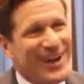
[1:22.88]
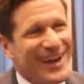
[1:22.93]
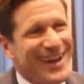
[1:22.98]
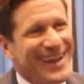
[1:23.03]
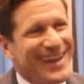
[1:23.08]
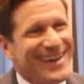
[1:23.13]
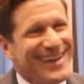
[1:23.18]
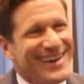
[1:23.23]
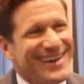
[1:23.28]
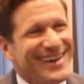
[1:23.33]

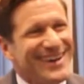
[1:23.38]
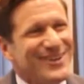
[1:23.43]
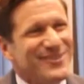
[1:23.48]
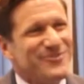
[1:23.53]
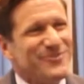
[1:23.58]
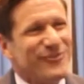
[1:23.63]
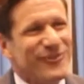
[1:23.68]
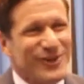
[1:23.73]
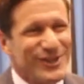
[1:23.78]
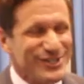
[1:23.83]
I
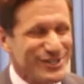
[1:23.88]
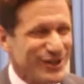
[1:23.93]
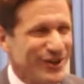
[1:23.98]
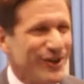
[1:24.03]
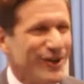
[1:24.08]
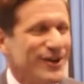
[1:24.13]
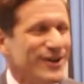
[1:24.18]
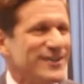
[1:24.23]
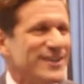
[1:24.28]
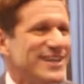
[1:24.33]
first
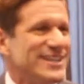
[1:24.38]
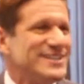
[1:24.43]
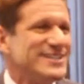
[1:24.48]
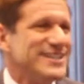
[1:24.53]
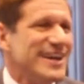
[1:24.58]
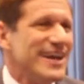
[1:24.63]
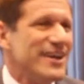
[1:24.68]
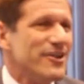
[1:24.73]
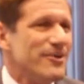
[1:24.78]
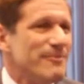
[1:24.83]
heard that
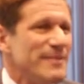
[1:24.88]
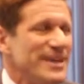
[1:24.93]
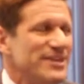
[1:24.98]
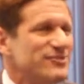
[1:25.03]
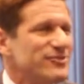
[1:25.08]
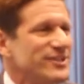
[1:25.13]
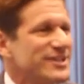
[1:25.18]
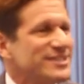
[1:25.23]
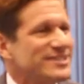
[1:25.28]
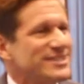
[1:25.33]
TIGR
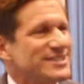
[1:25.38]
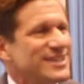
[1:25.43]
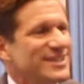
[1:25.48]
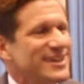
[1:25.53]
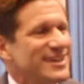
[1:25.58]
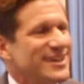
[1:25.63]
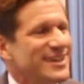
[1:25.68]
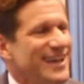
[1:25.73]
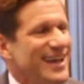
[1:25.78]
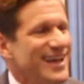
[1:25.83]
Matrix
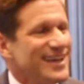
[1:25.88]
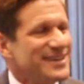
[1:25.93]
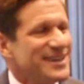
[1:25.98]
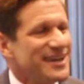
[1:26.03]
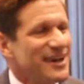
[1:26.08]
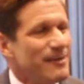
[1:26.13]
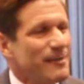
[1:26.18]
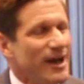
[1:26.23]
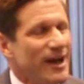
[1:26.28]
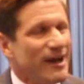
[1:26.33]
had
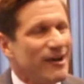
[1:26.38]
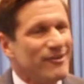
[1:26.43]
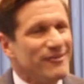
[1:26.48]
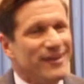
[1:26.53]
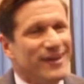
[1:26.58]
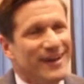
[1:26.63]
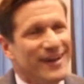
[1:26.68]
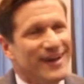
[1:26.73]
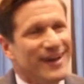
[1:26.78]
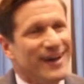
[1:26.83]
come out,
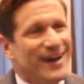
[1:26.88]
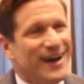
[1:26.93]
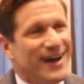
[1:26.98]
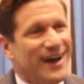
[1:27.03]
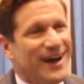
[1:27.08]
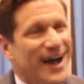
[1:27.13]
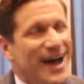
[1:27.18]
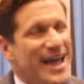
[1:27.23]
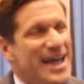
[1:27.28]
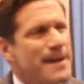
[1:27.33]

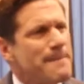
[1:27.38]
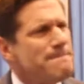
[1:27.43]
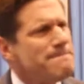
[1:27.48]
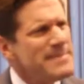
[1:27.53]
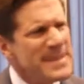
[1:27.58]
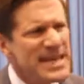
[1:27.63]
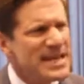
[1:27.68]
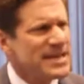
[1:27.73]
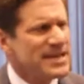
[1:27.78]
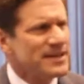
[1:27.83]
I
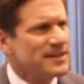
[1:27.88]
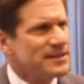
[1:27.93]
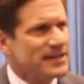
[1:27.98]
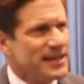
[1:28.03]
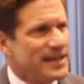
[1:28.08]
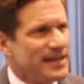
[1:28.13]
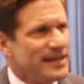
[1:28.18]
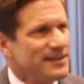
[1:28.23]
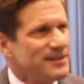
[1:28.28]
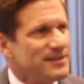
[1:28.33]

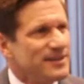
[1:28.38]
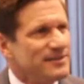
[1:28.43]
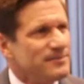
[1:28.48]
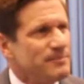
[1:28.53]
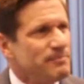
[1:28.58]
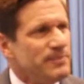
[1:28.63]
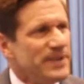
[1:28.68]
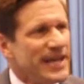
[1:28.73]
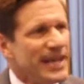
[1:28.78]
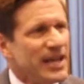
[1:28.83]
immediately
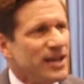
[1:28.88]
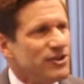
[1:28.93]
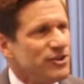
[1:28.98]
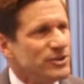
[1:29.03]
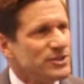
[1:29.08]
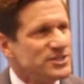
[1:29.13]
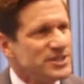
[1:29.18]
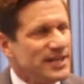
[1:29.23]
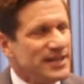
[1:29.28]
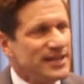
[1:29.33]
began
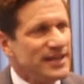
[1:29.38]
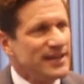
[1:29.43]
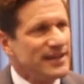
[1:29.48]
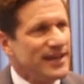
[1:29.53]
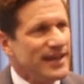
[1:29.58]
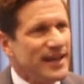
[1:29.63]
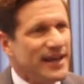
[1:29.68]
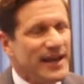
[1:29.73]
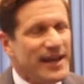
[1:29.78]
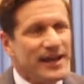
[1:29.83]
using it,
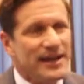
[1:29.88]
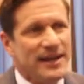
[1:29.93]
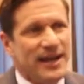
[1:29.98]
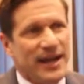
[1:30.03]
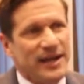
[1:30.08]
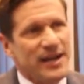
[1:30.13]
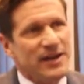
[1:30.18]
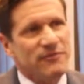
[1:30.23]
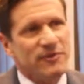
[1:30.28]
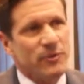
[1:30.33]
and
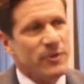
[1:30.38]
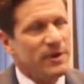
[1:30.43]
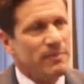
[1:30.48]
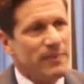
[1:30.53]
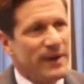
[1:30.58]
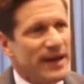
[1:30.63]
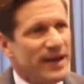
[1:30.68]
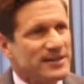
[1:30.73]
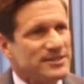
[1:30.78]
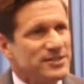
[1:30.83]
I never
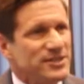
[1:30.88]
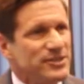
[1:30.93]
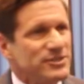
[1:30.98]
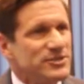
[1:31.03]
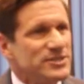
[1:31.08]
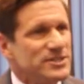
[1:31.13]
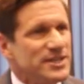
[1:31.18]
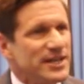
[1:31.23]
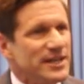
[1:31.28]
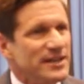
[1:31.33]
went back to
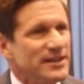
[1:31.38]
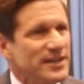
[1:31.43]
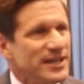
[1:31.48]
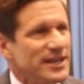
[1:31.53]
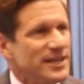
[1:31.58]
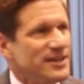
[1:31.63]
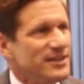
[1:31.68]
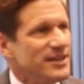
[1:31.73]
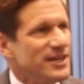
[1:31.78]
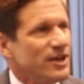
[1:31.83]
using
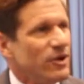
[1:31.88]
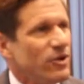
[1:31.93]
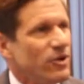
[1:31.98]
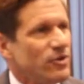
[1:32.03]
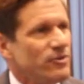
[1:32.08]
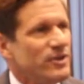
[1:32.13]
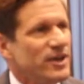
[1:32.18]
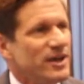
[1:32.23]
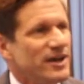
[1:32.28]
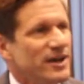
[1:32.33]
the
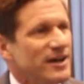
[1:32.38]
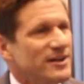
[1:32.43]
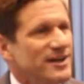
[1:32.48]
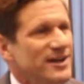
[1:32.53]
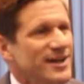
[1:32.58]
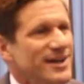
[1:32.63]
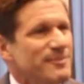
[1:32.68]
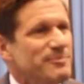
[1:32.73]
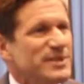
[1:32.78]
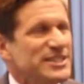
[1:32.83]
old
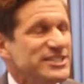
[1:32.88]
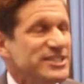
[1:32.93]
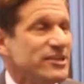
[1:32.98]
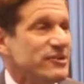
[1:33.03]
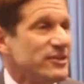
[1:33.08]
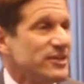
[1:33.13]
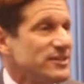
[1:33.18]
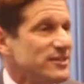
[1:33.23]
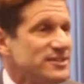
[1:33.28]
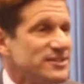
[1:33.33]

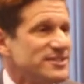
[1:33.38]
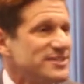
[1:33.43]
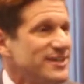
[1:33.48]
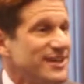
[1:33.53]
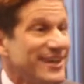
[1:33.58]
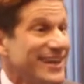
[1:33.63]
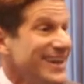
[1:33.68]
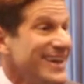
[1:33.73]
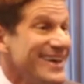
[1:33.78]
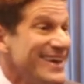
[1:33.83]
materials
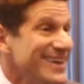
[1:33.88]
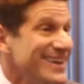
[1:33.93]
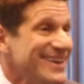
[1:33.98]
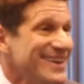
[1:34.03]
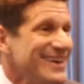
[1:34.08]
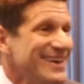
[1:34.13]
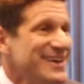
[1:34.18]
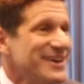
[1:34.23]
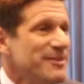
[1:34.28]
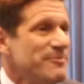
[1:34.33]
again,
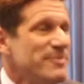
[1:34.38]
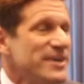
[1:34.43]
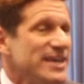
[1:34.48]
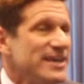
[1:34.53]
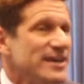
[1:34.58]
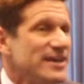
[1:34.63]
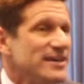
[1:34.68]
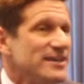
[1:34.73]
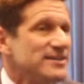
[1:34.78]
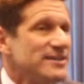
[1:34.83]

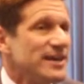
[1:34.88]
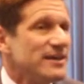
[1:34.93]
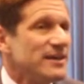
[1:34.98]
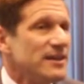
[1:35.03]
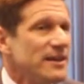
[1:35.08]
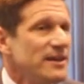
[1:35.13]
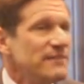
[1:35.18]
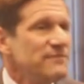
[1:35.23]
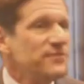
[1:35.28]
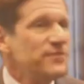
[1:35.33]
because I
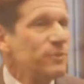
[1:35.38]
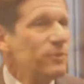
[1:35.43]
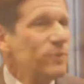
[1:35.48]
loved the